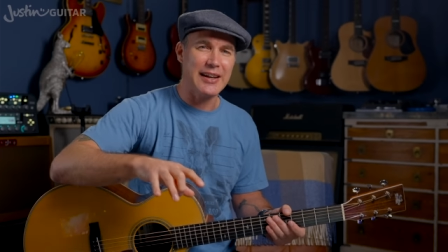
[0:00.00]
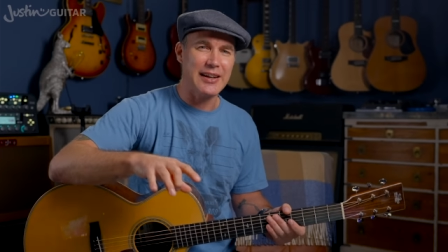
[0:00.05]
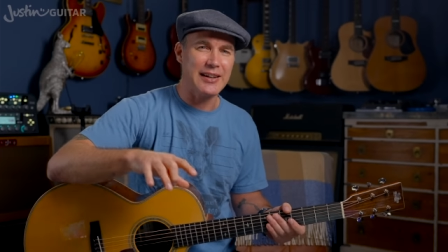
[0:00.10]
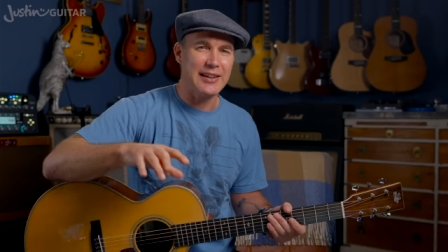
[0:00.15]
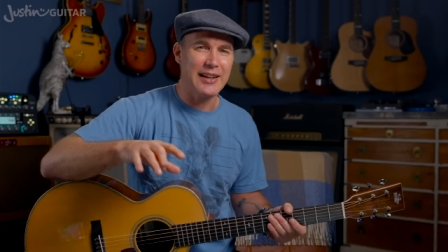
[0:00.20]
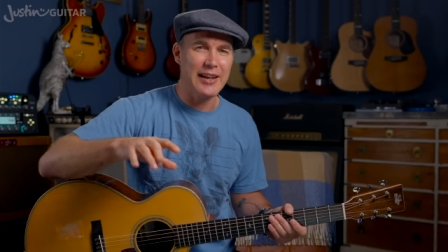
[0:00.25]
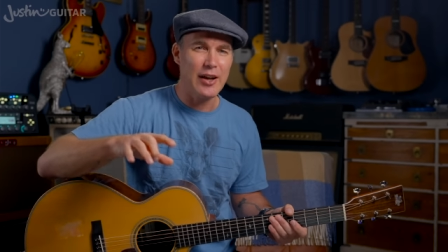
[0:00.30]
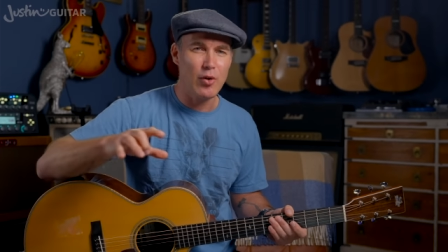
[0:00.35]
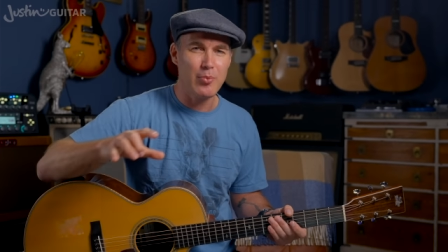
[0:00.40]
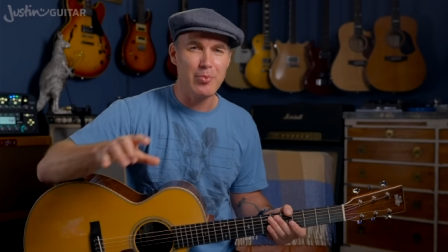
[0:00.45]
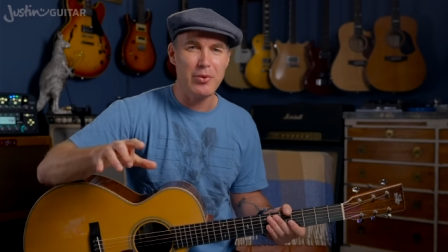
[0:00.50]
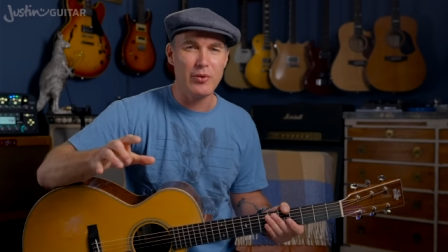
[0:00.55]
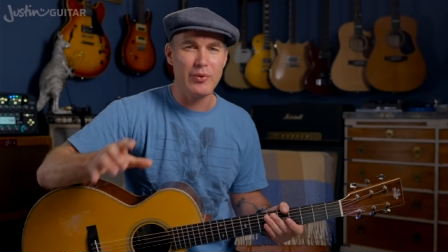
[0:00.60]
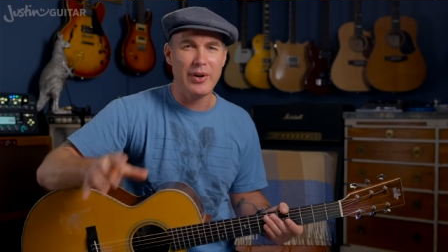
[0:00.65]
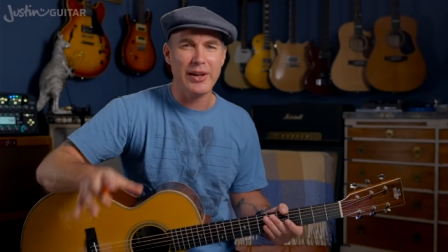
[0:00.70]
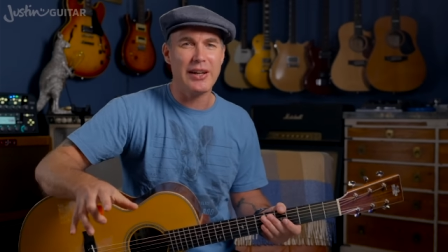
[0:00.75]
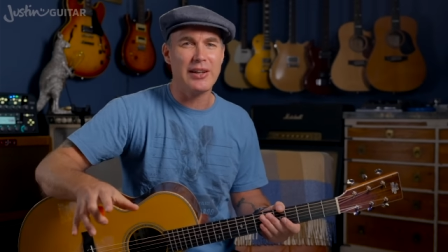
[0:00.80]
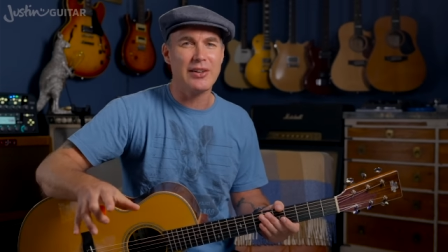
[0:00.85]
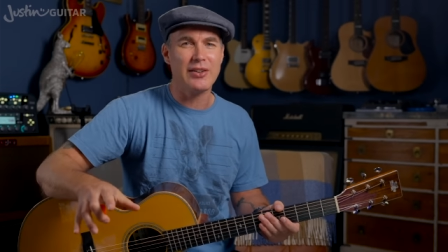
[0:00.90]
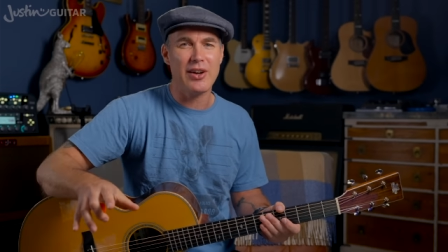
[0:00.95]
It'll help you
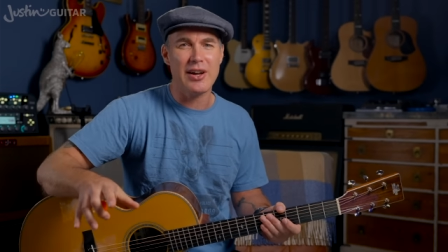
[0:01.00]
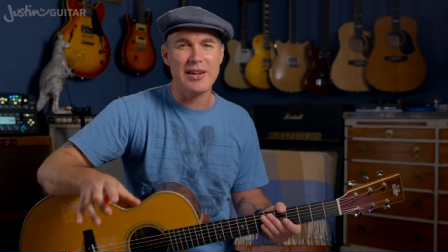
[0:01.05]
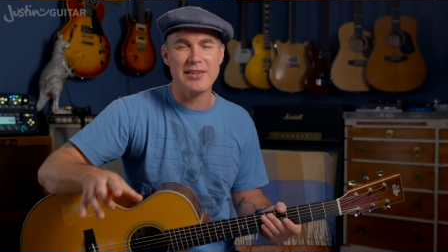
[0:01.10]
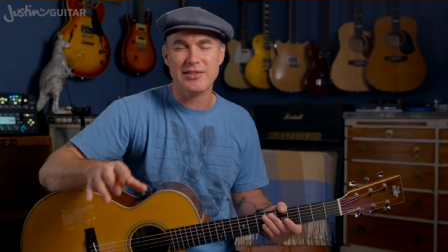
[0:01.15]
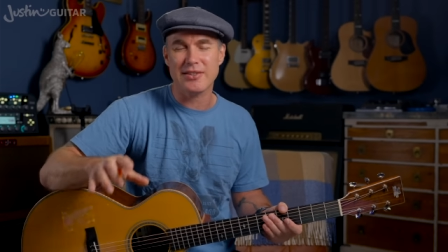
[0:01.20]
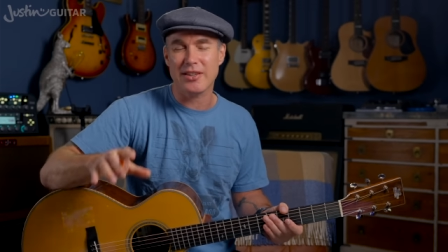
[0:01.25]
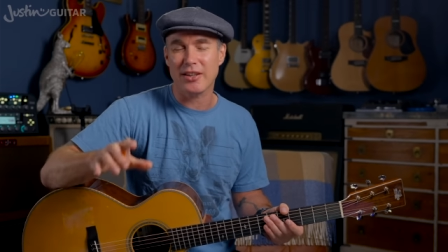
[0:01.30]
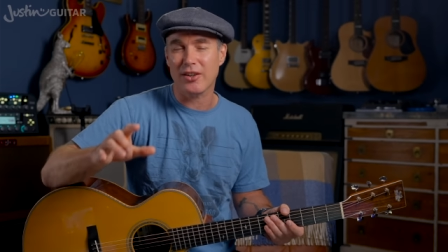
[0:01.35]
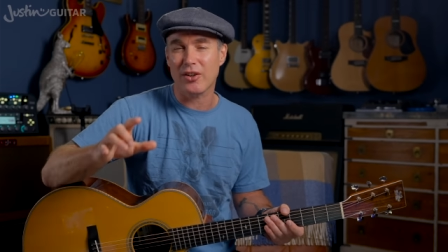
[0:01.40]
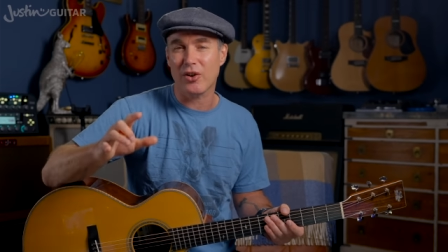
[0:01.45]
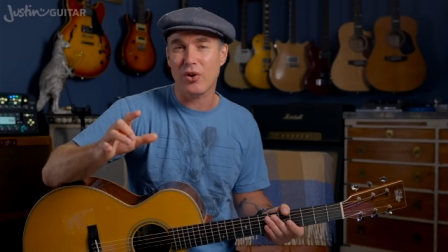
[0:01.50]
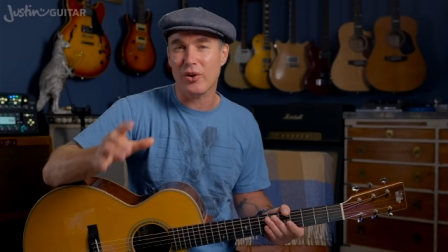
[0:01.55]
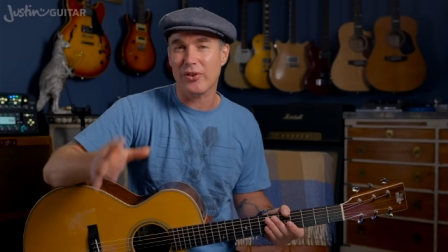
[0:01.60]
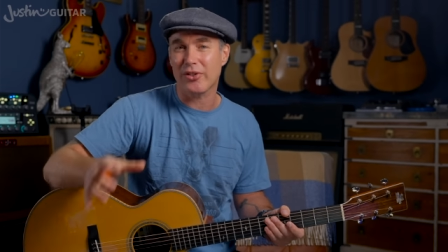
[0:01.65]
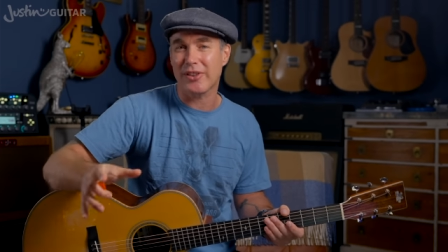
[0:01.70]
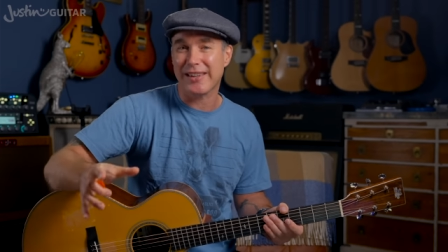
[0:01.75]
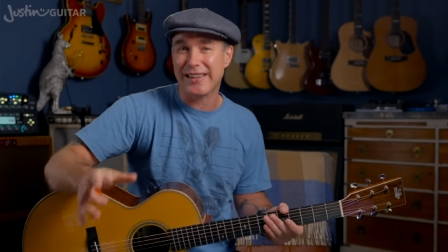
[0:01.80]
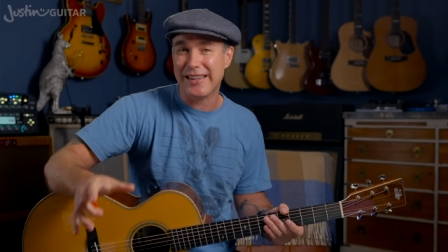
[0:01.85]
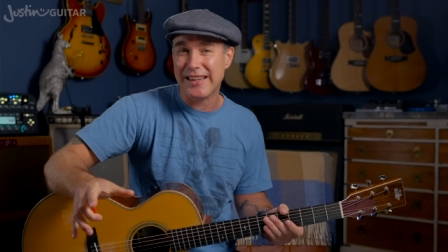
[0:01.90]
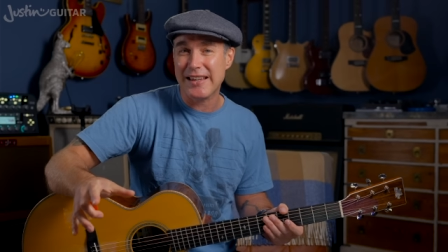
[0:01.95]
recognize the
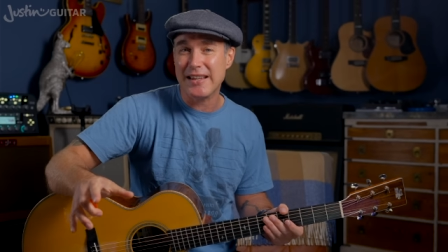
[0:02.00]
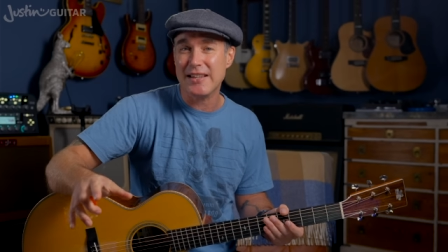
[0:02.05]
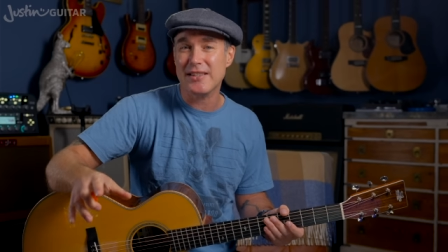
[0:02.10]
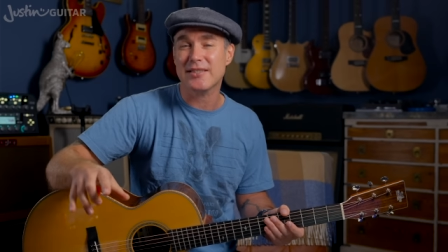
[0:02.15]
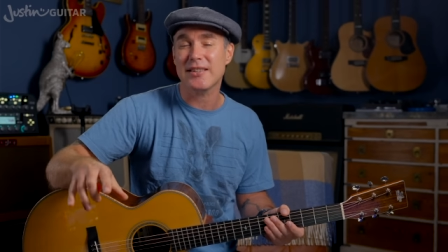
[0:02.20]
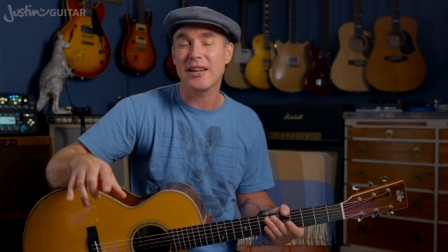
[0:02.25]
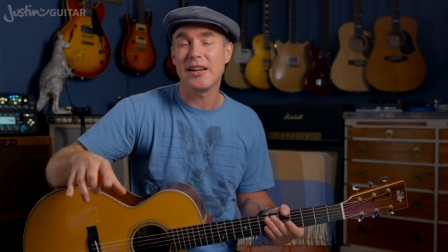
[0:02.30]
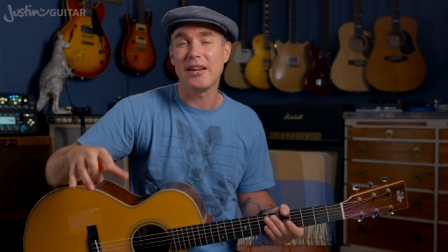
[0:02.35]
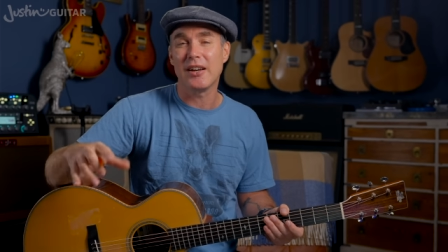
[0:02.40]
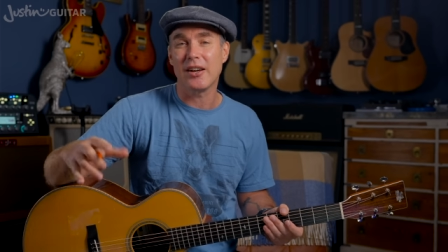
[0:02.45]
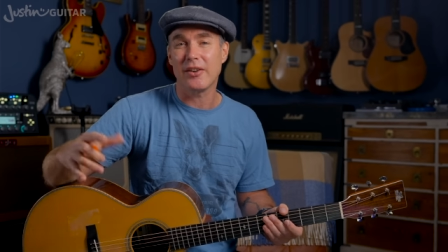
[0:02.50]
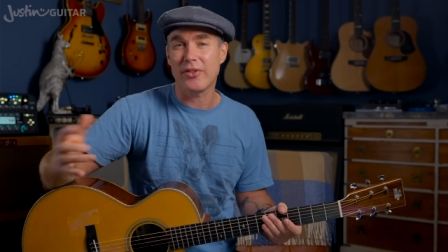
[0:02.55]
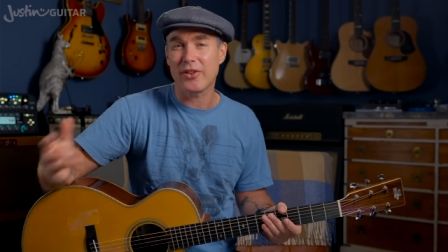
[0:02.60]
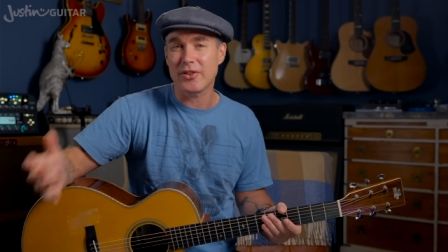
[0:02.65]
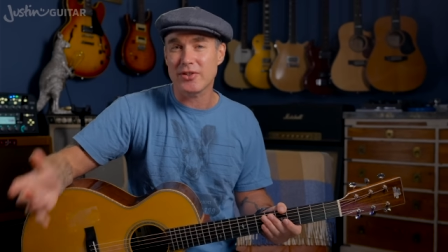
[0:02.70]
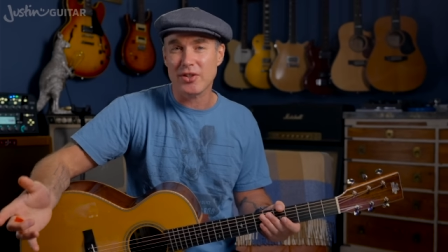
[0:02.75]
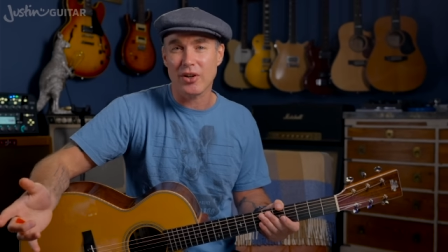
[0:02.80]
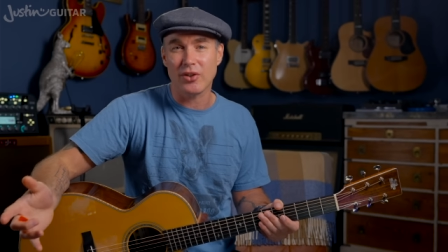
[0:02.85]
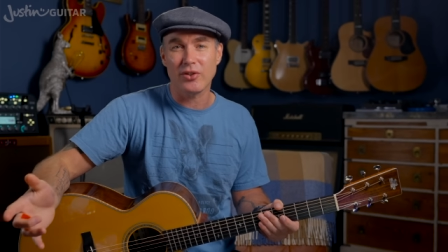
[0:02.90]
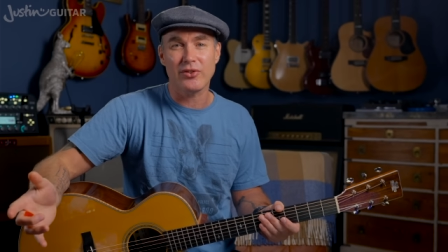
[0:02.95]
keys of the
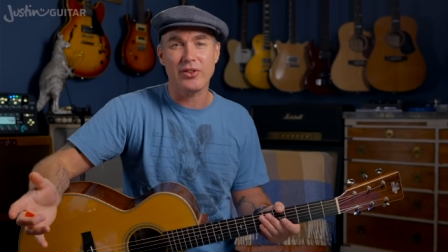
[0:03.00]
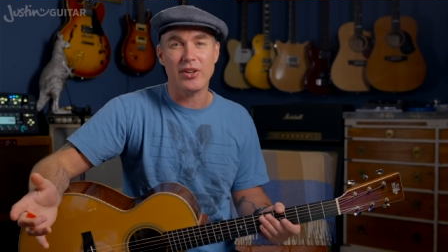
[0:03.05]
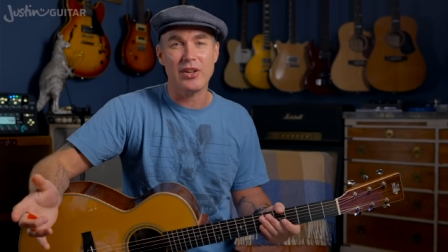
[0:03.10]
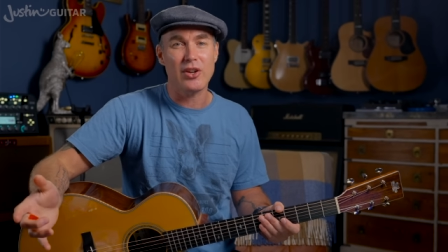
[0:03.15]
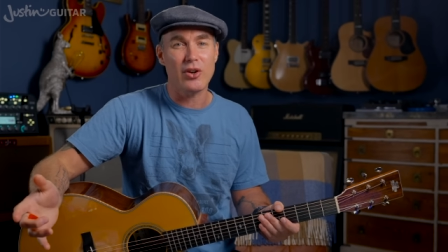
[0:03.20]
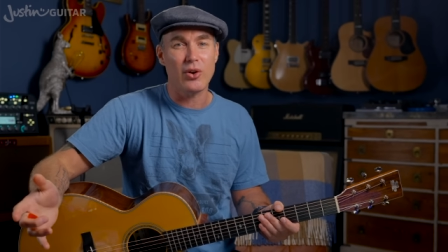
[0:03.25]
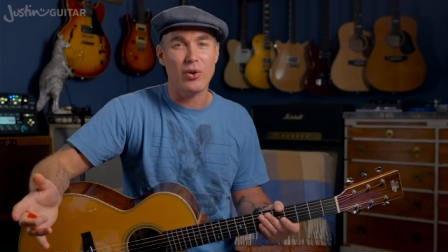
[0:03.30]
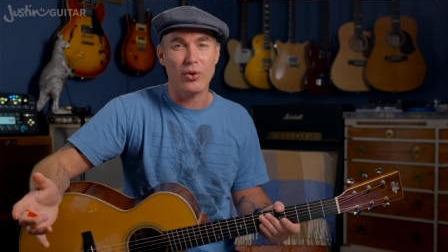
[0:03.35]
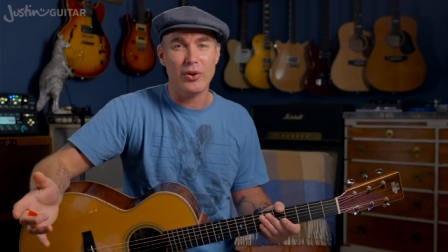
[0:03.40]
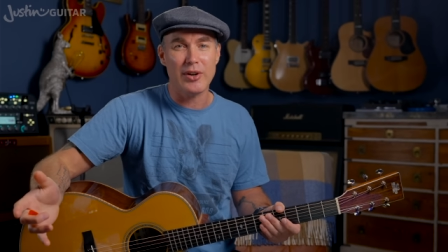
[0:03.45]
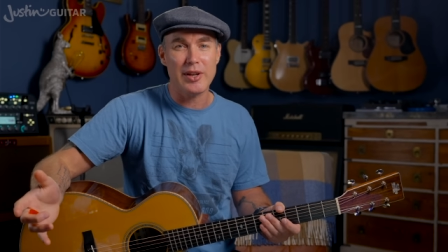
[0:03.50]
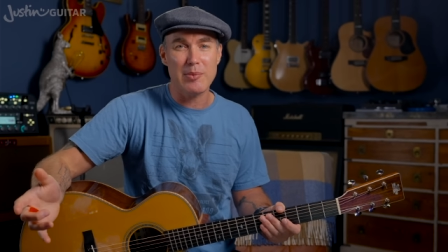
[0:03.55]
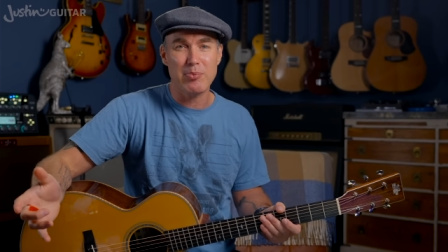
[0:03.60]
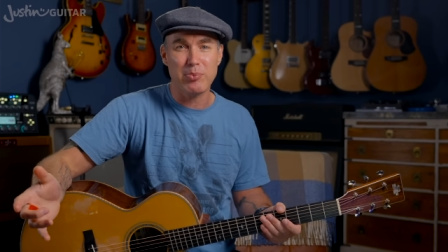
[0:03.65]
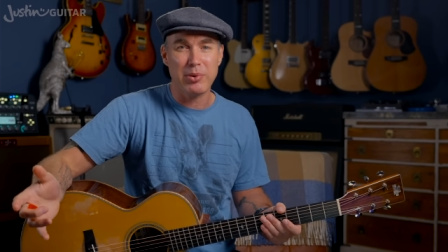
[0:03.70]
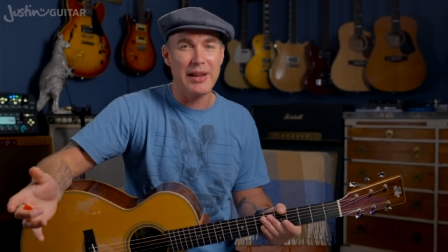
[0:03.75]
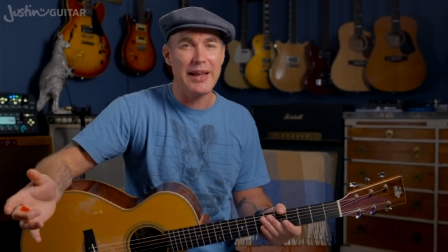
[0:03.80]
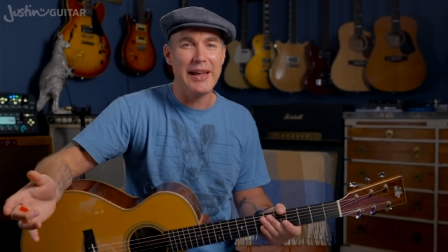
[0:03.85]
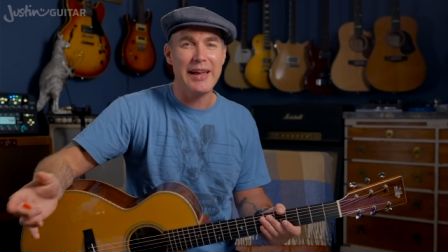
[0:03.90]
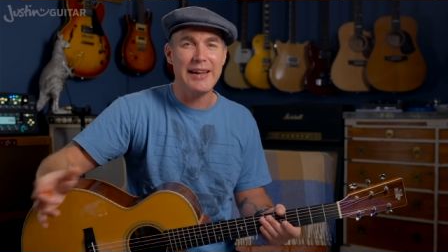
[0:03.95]
songs that you're already
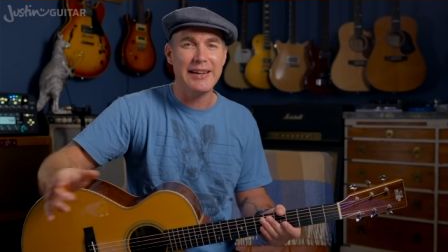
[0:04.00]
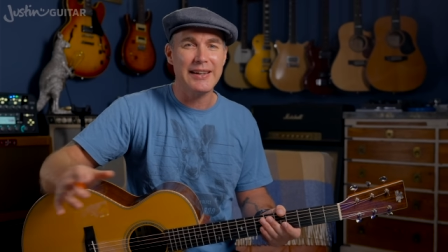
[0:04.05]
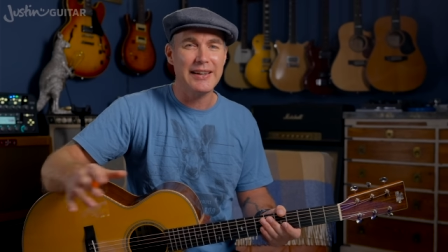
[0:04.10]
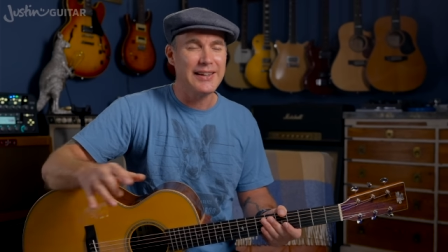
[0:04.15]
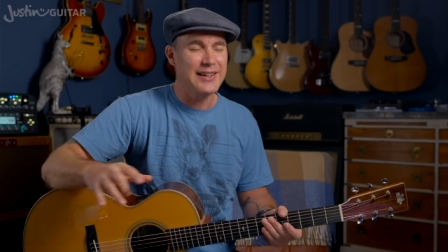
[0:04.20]
playing.